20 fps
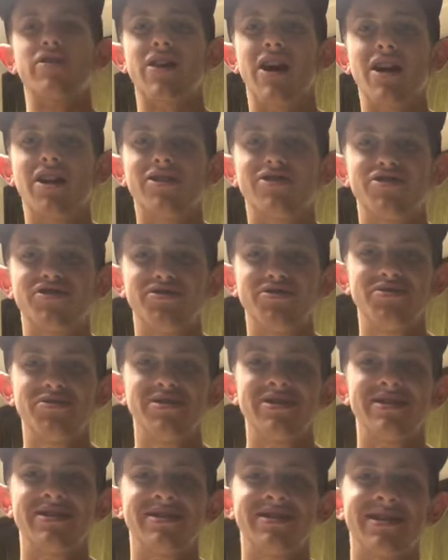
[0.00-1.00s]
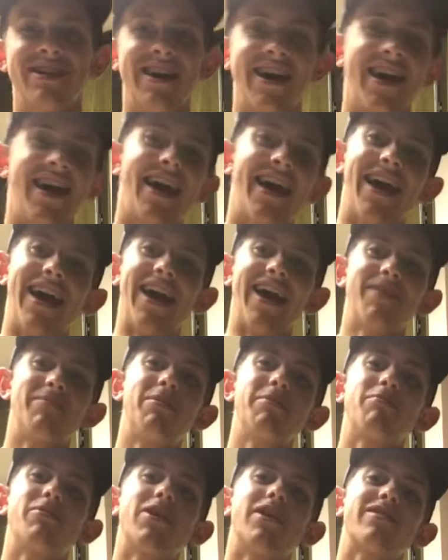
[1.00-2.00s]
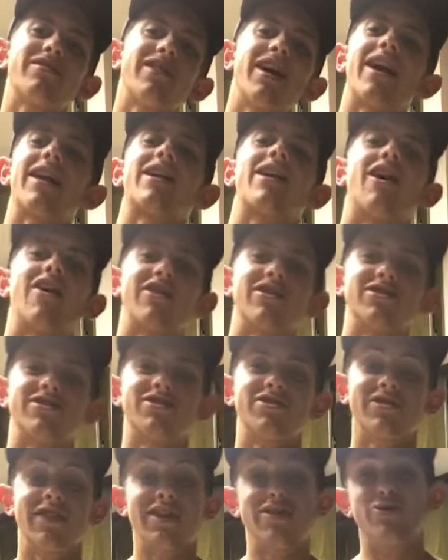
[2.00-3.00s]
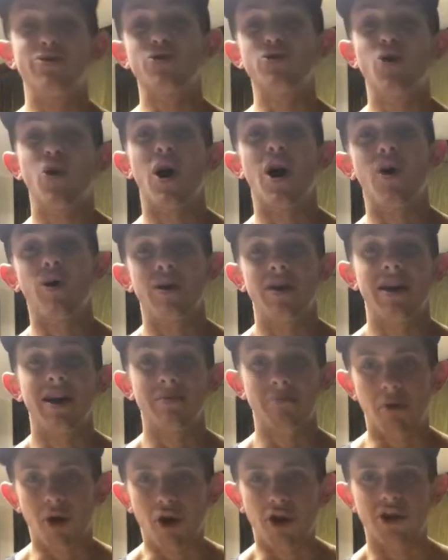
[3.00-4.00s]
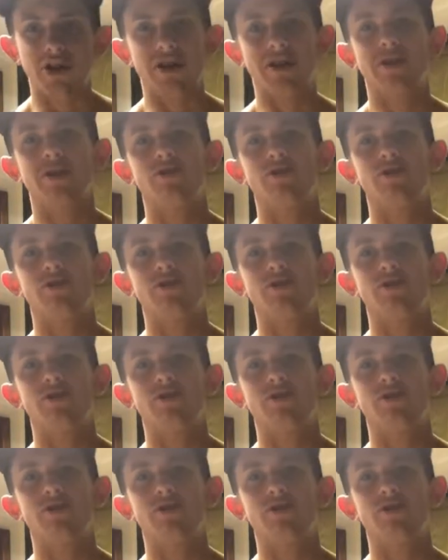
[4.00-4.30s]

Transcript: of college students and people outside of college that do go out and party,